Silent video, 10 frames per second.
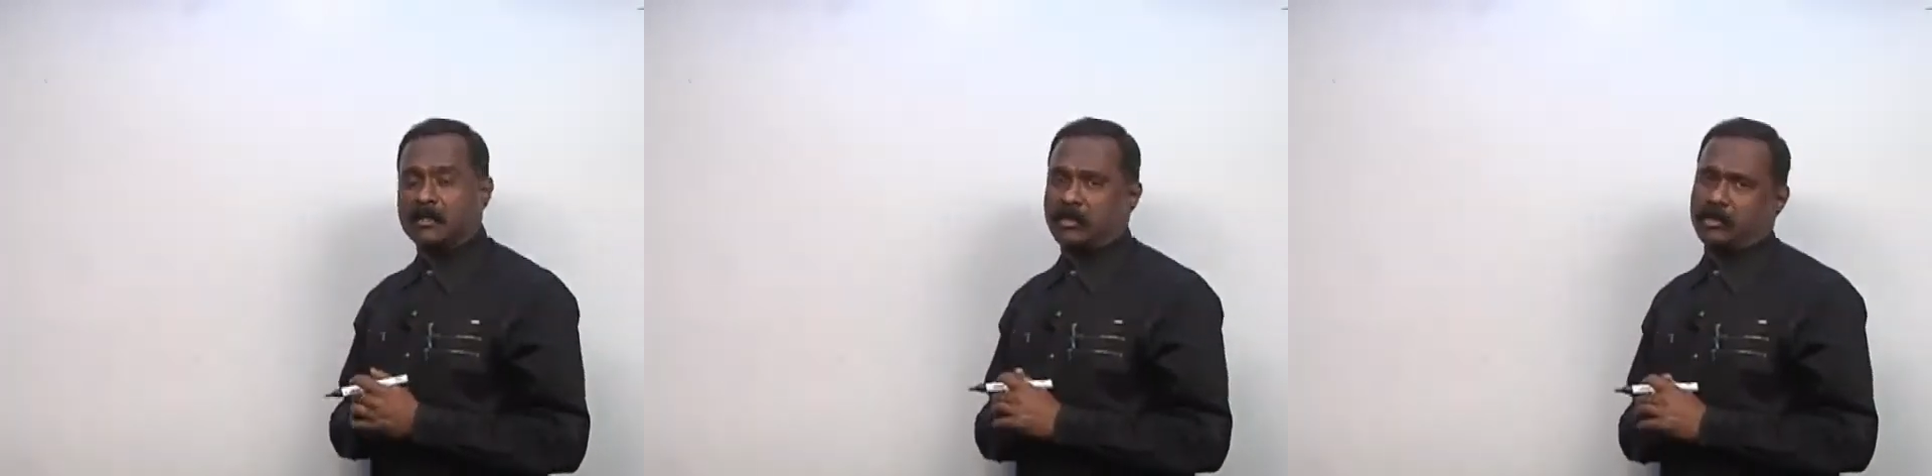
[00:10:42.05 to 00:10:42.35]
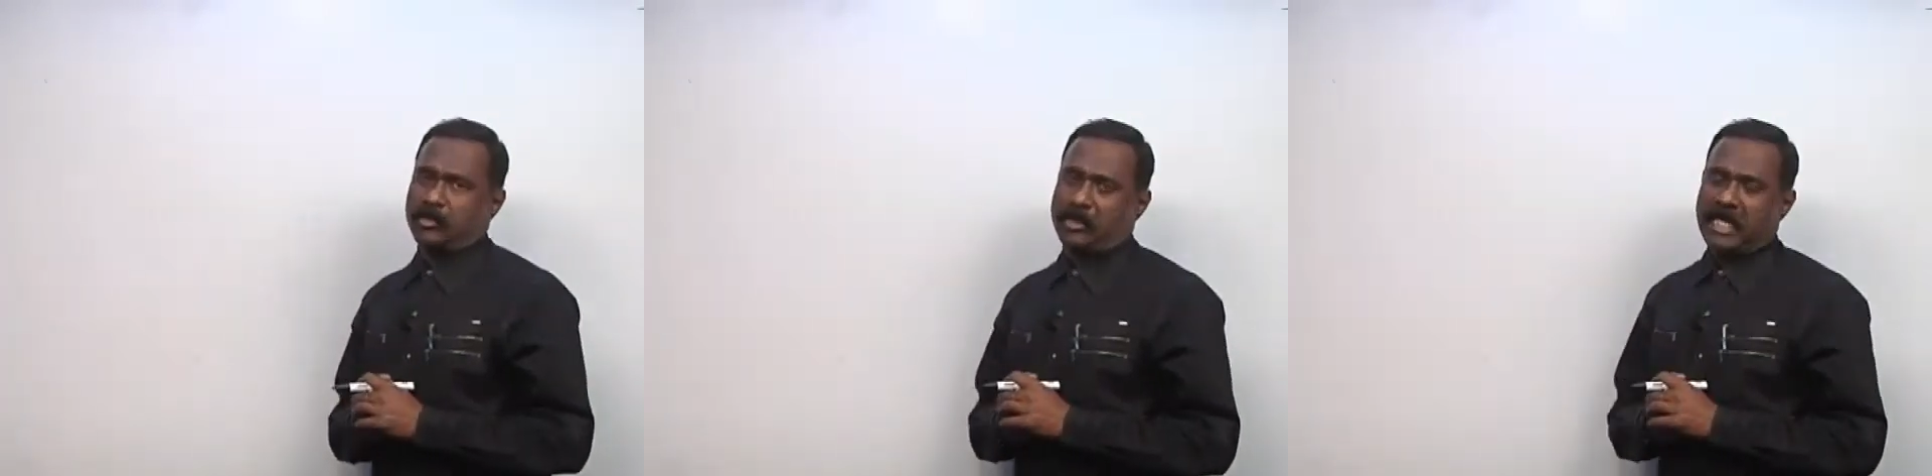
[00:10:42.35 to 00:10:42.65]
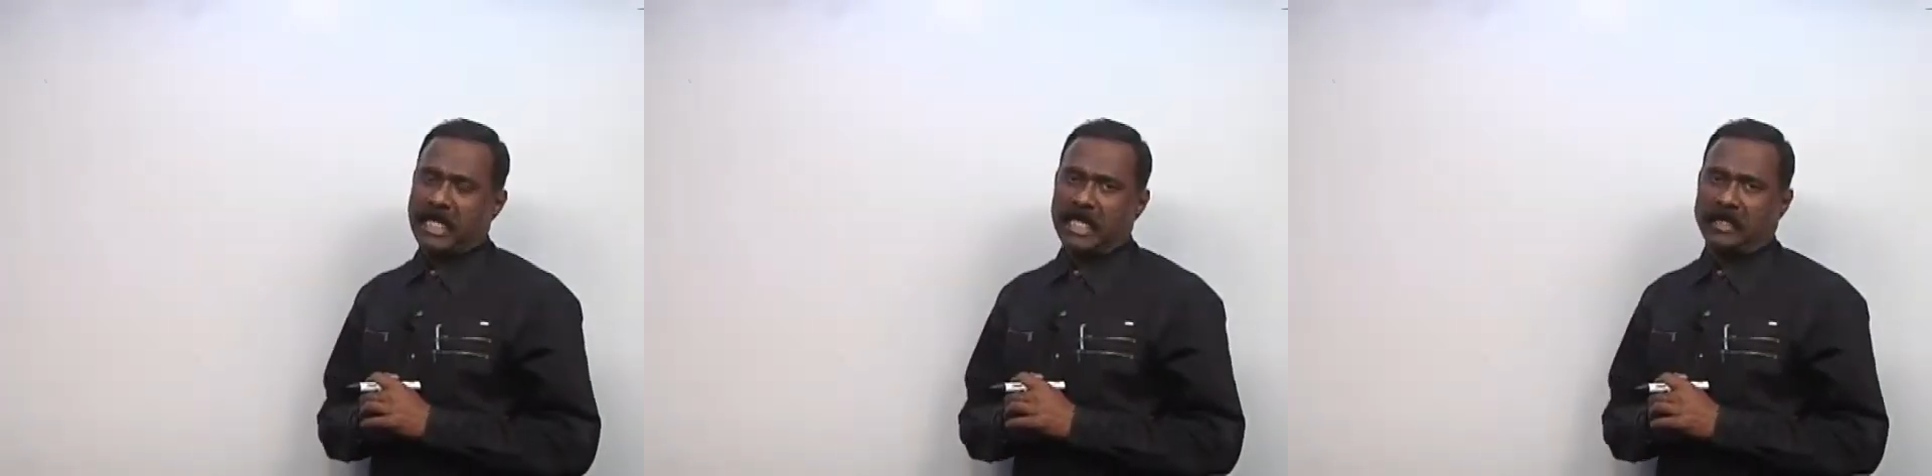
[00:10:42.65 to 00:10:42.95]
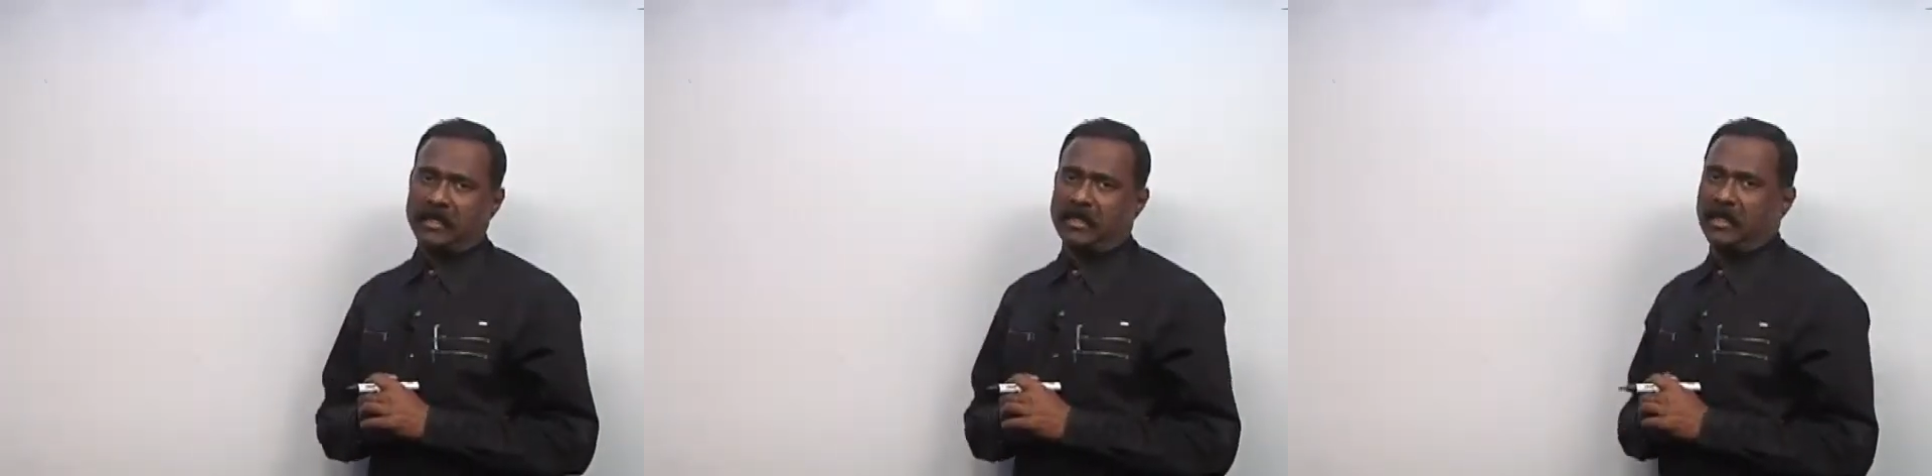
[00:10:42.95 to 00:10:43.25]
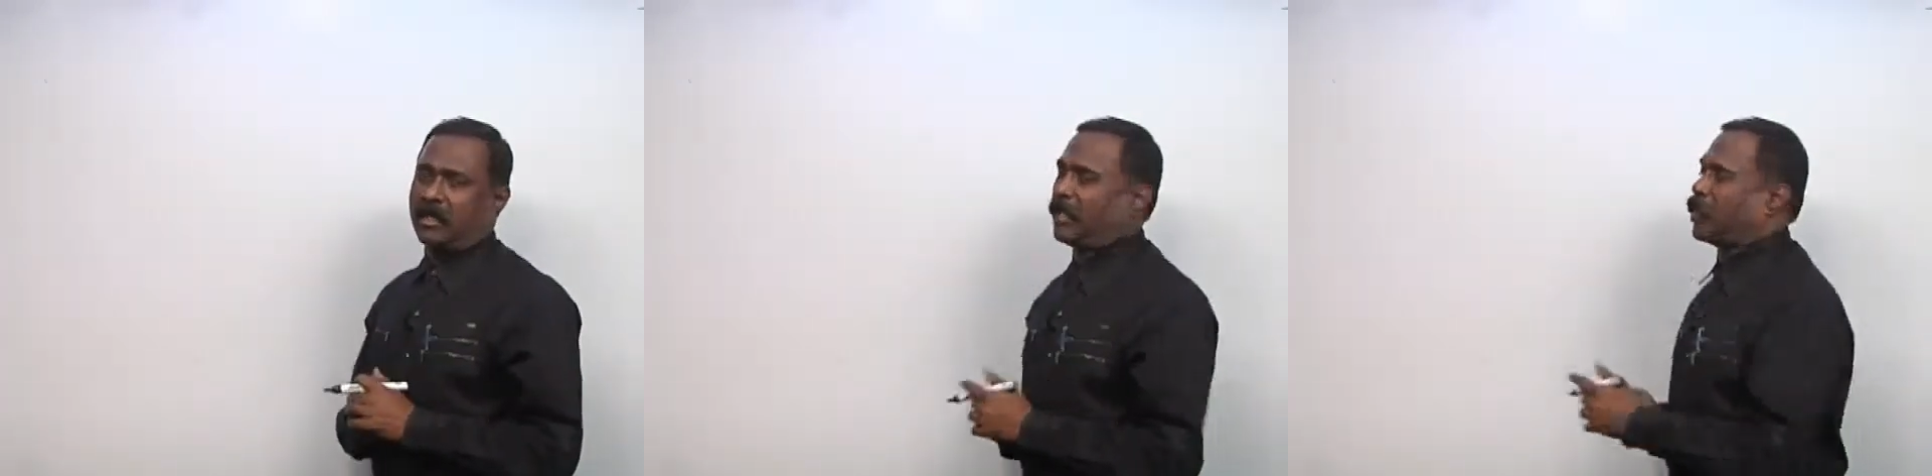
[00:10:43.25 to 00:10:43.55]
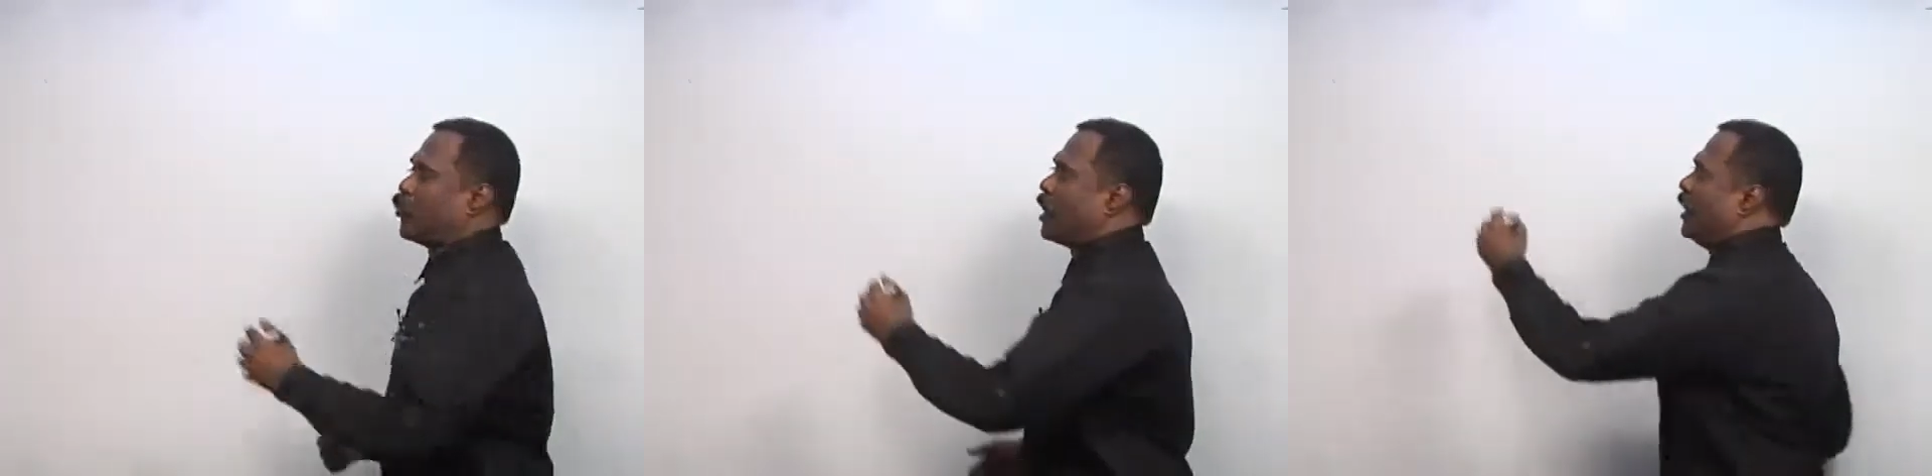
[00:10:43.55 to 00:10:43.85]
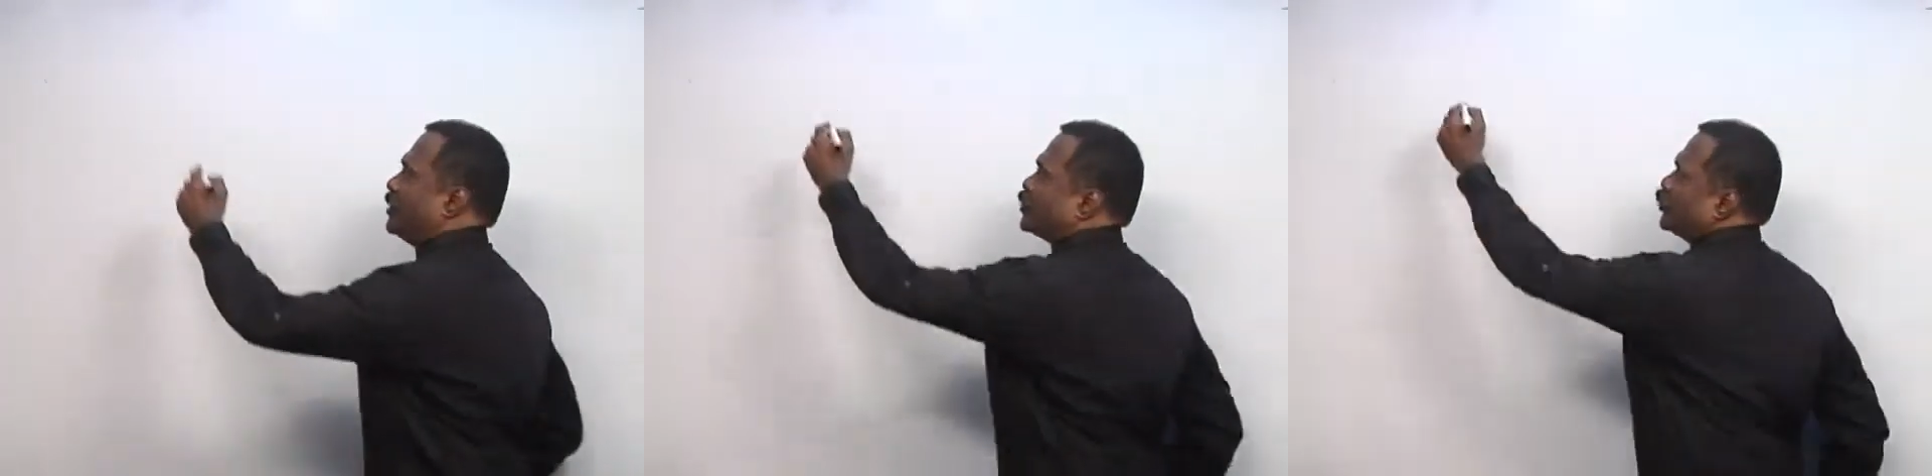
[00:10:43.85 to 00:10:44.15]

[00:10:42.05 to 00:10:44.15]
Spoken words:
So, diagonal requires